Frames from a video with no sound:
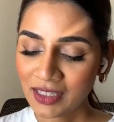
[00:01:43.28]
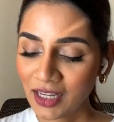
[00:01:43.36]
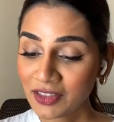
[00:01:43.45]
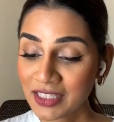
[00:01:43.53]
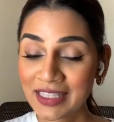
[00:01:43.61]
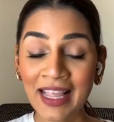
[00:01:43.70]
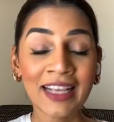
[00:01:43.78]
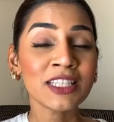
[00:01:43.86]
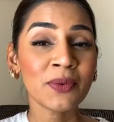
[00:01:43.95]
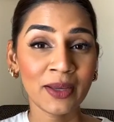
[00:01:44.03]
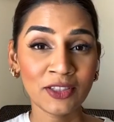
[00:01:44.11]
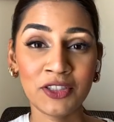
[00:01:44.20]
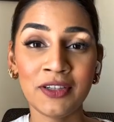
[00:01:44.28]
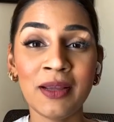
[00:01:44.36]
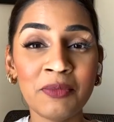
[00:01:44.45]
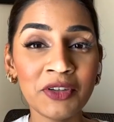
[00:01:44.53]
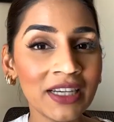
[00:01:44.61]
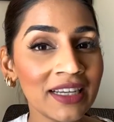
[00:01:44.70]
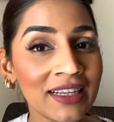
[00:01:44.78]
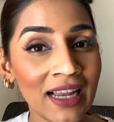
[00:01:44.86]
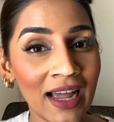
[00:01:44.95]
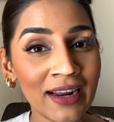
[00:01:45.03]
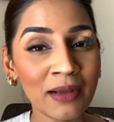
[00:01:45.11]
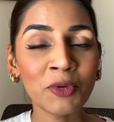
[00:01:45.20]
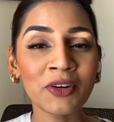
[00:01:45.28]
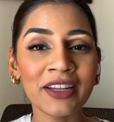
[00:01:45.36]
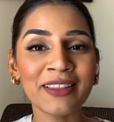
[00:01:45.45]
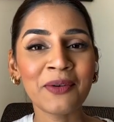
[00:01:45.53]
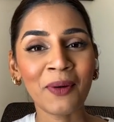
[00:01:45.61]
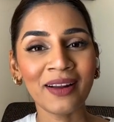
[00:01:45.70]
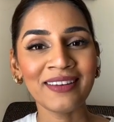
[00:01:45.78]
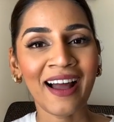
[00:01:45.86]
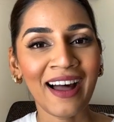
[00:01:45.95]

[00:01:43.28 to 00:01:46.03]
Now, this next question, I'm really glad I'm only the one